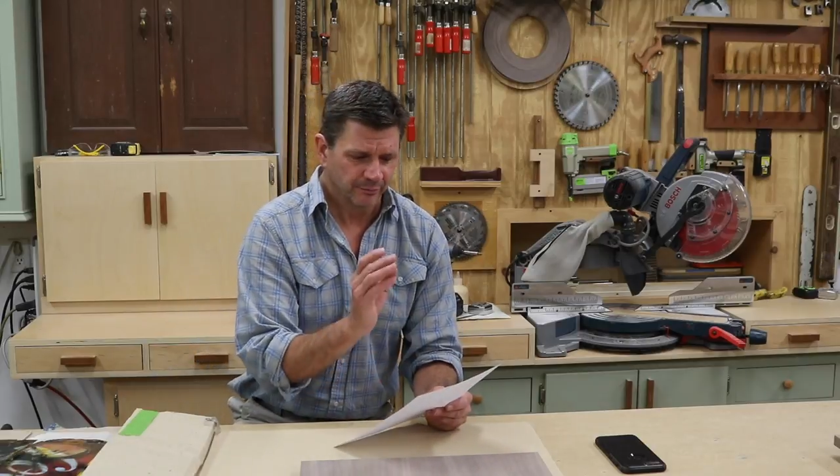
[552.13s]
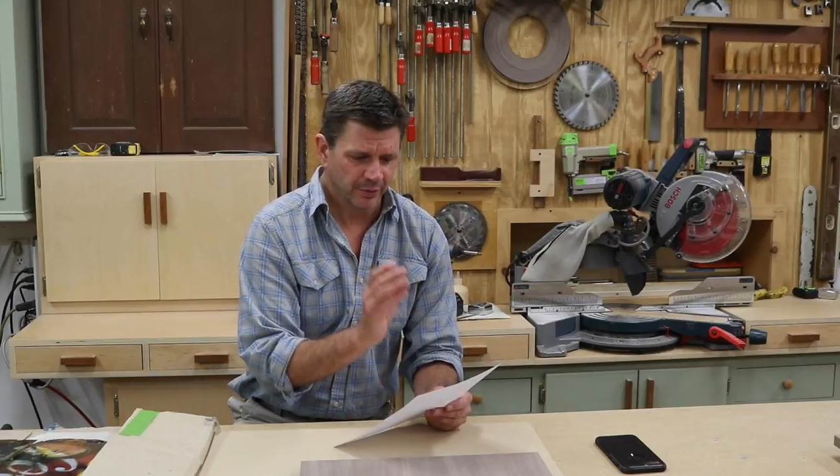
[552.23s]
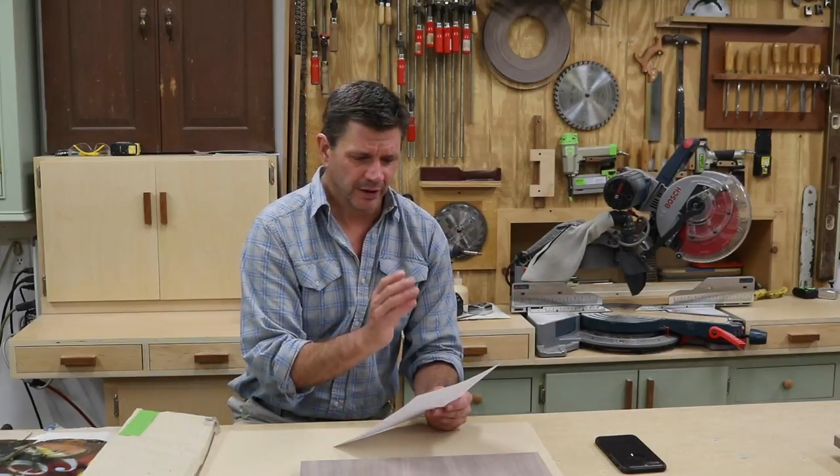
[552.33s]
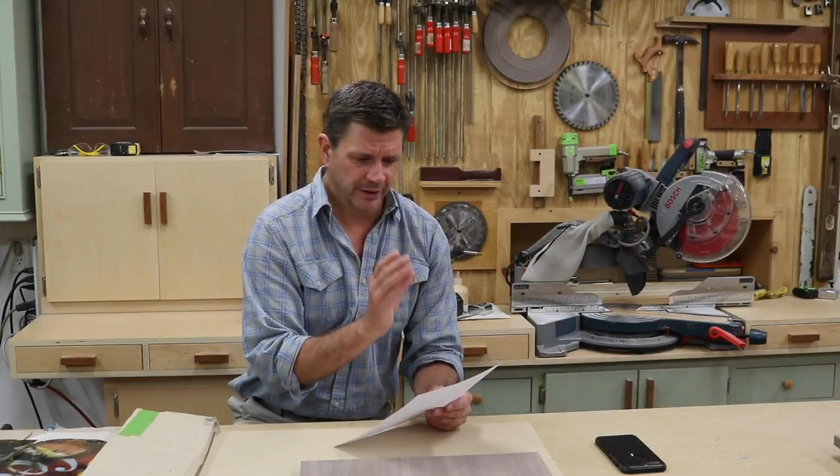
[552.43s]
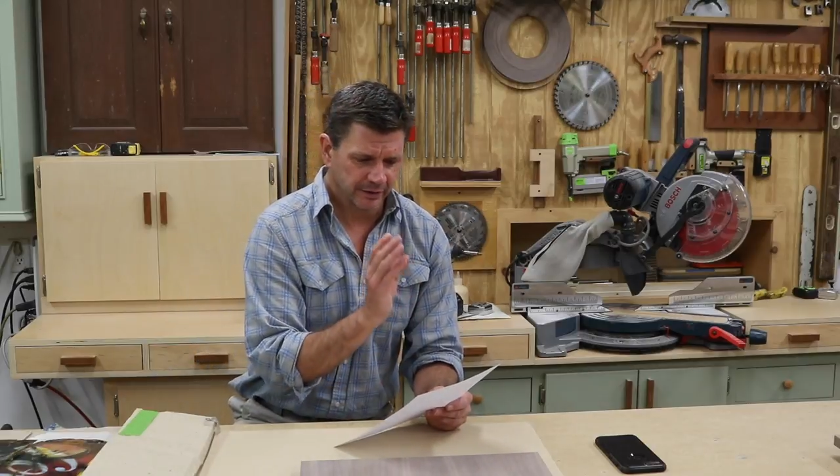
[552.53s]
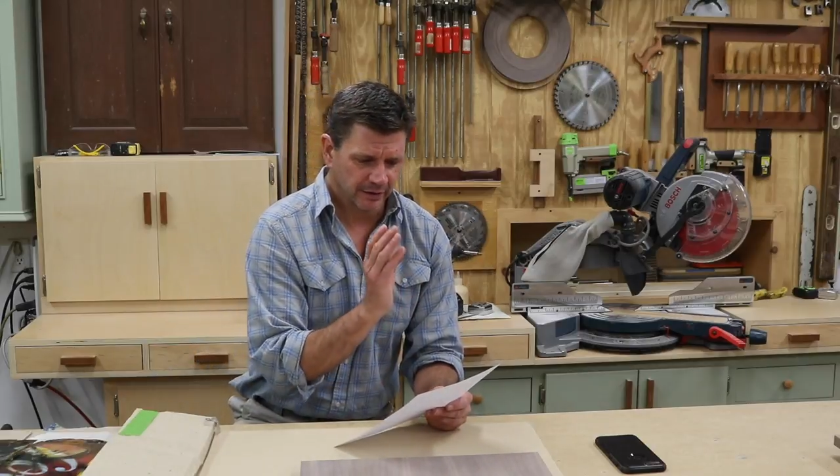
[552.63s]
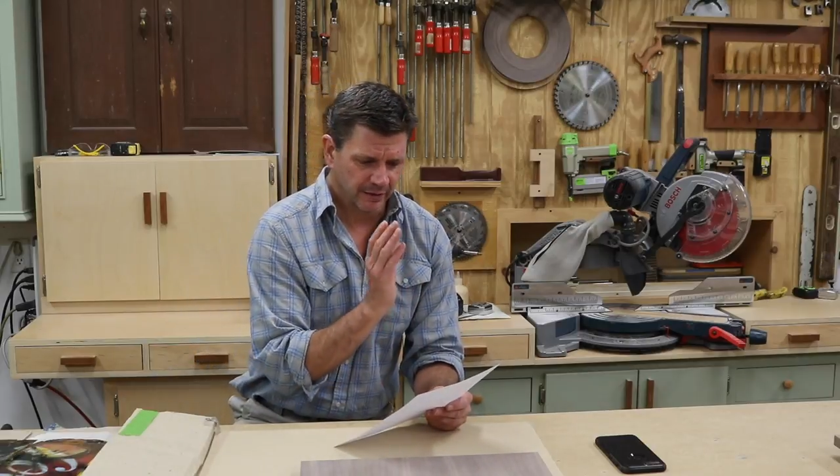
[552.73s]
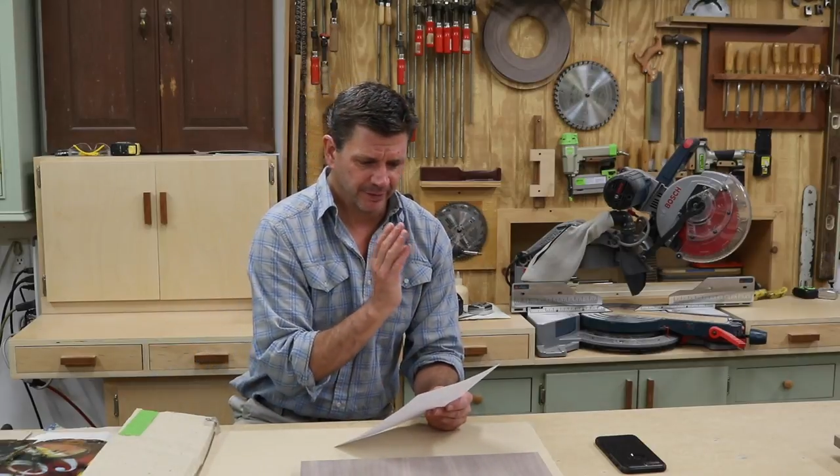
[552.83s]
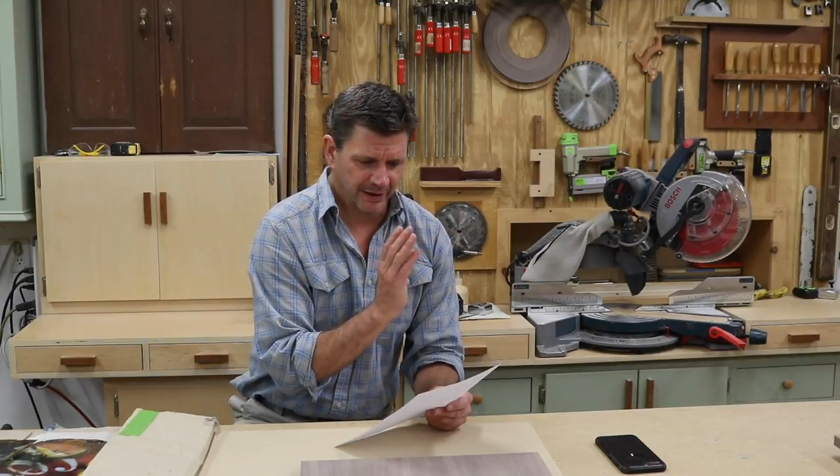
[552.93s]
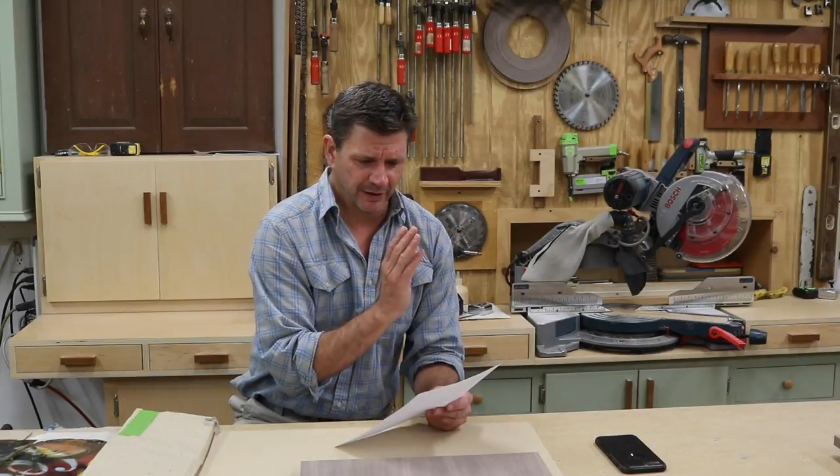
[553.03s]
but
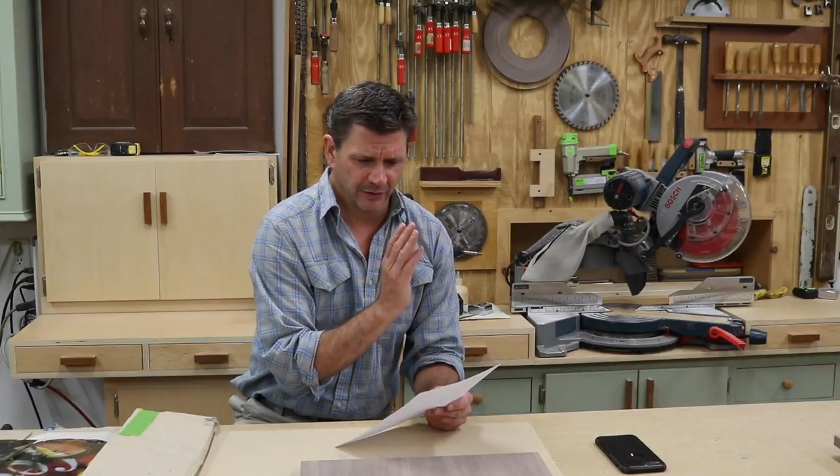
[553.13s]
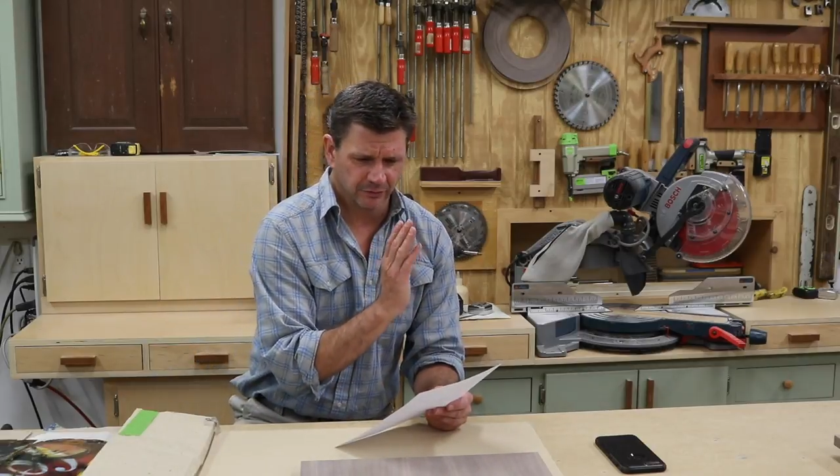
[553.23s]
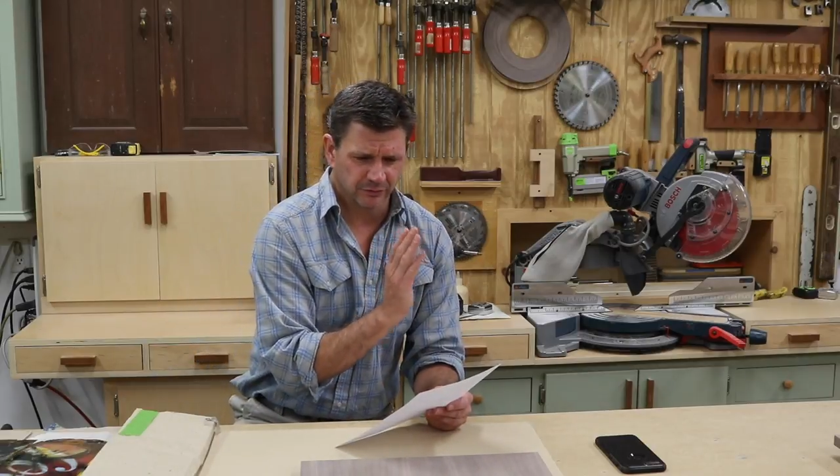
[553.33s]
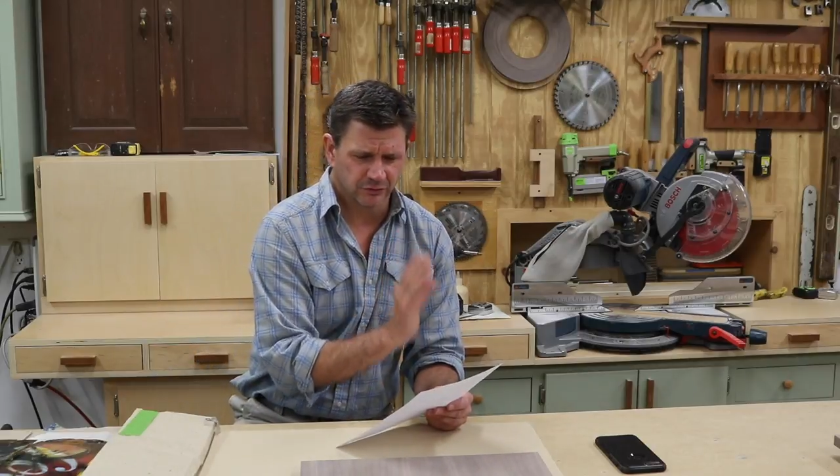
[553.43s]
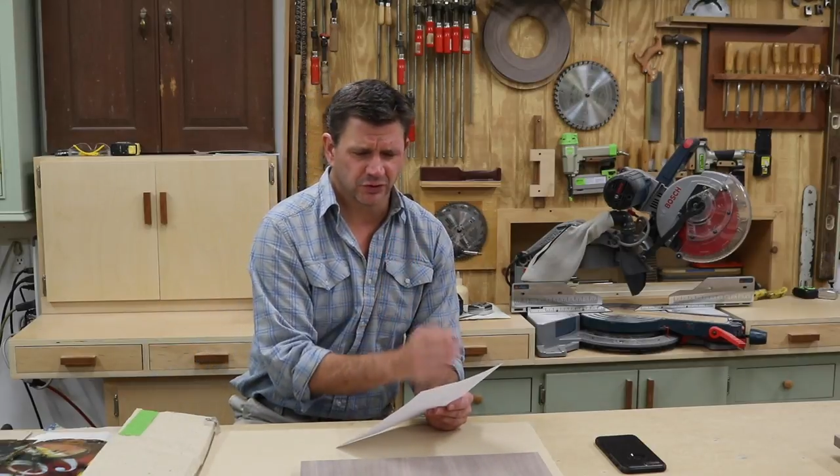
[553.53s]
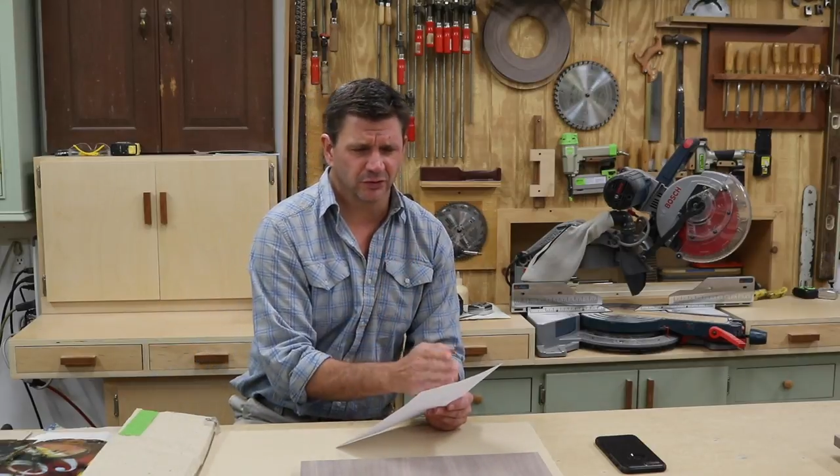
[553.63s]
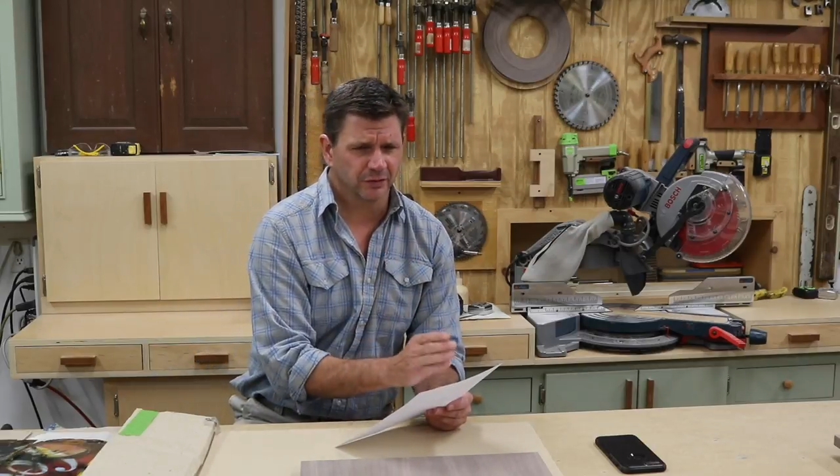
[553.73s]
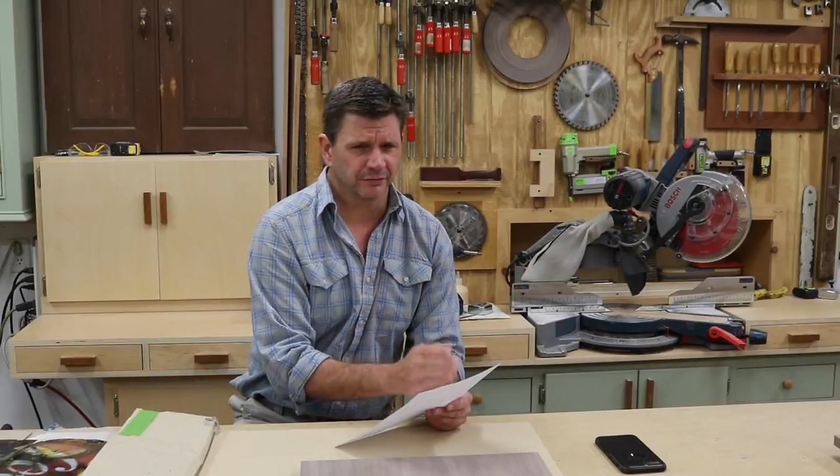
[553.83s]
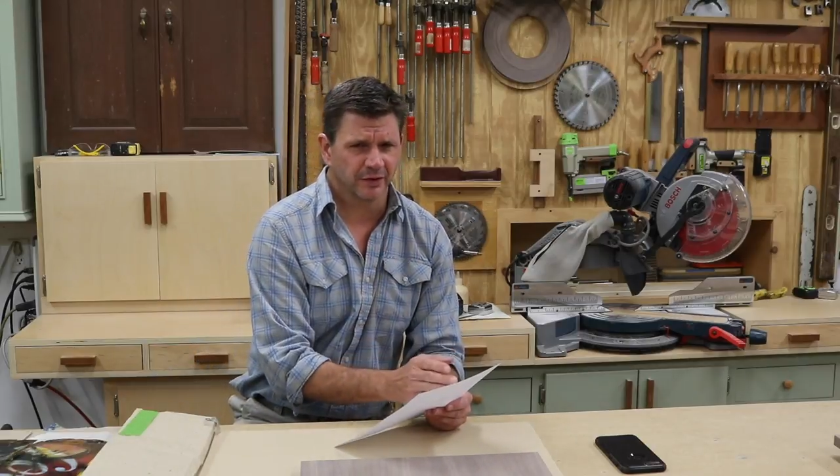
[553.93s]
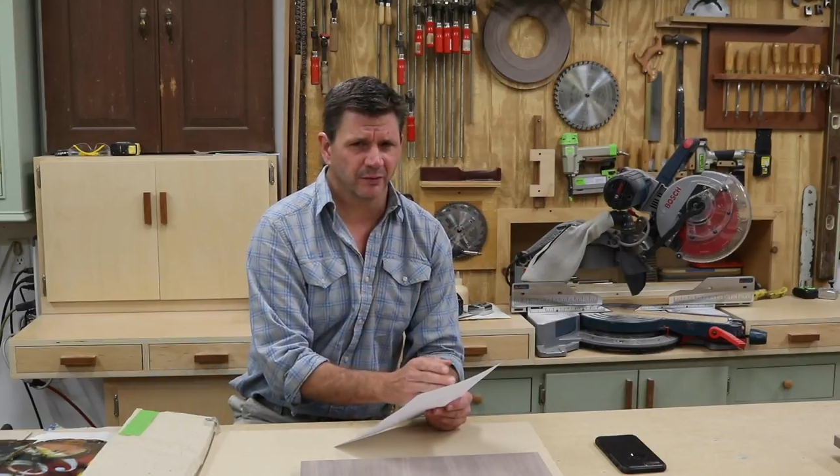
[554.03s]
about two
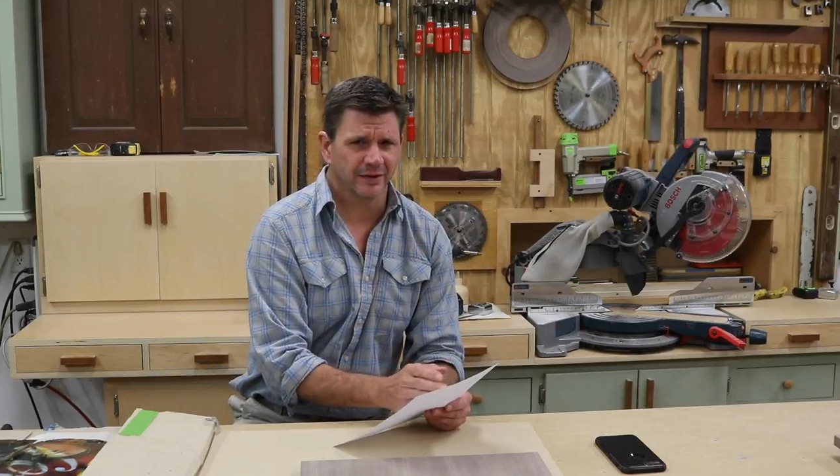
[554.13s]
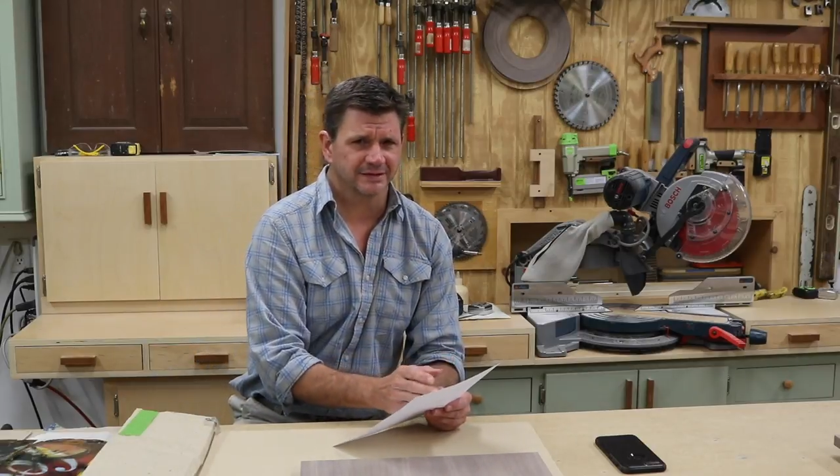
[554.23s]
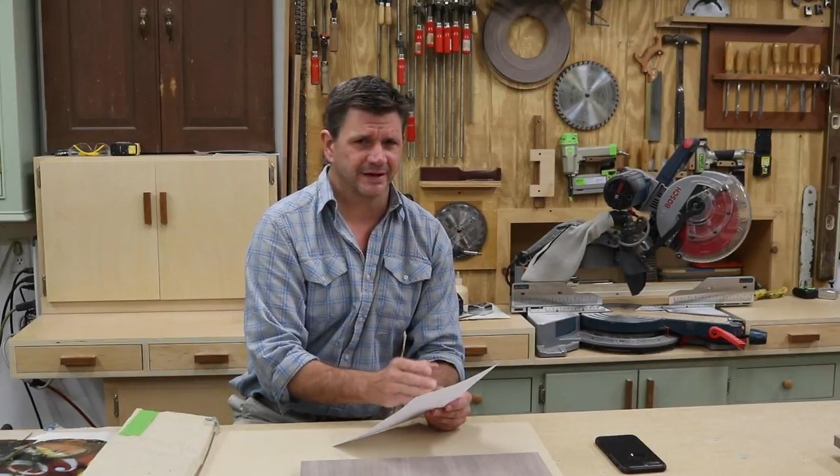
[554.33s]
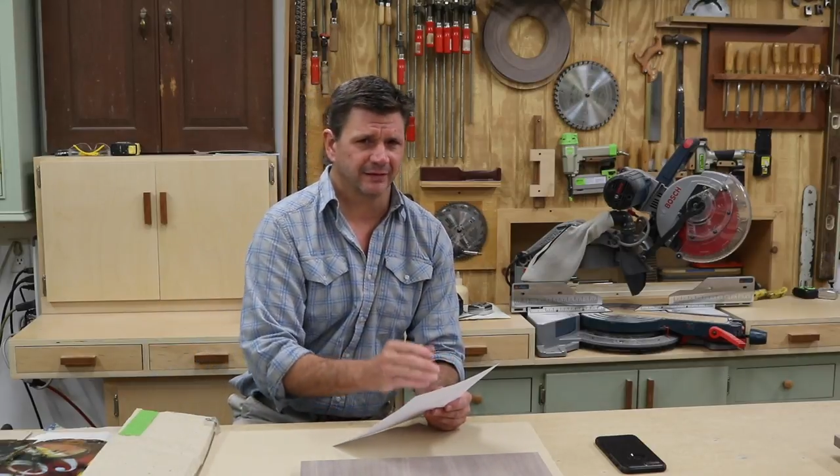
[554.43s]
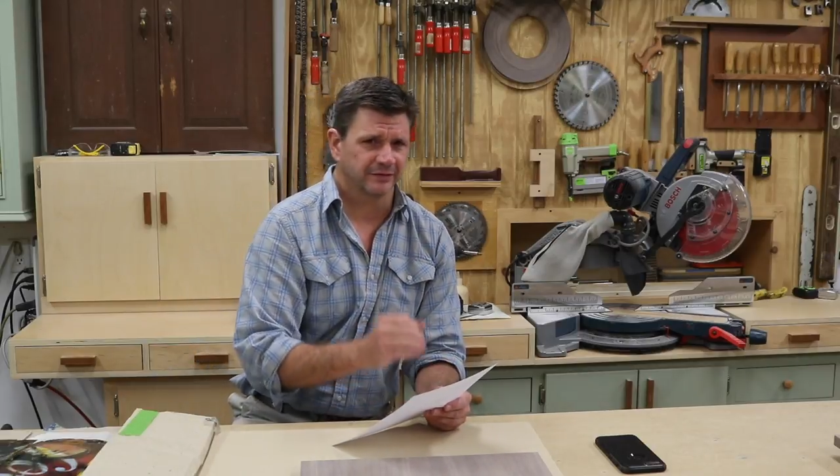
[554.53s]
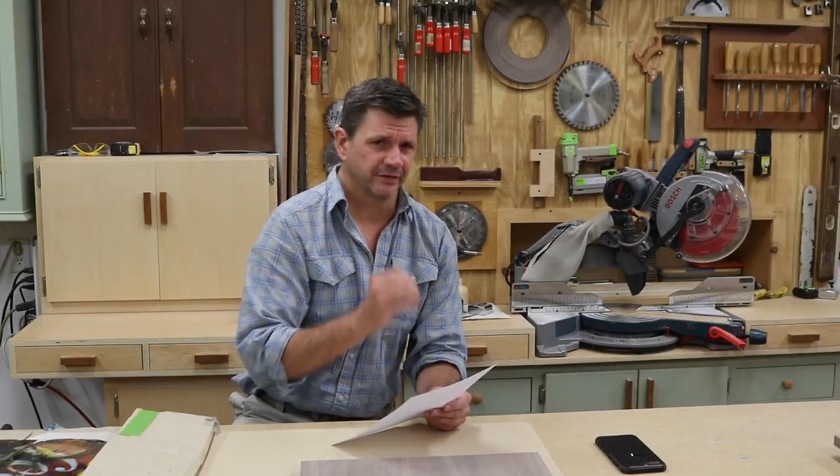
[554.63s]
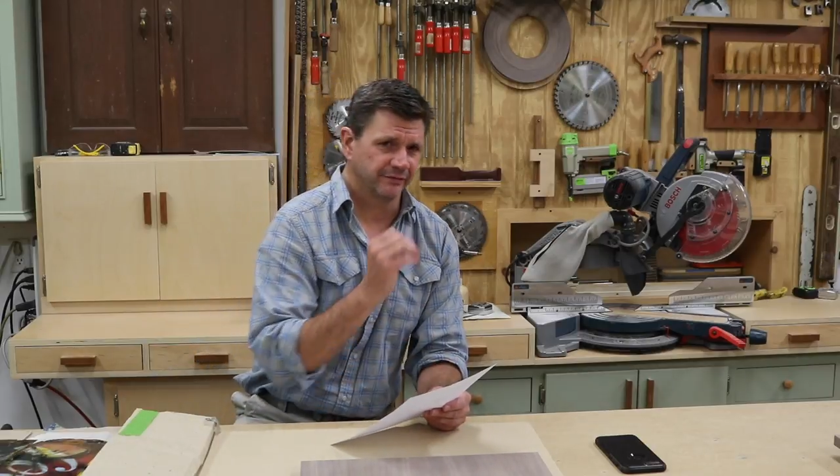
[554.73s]
or three weeks after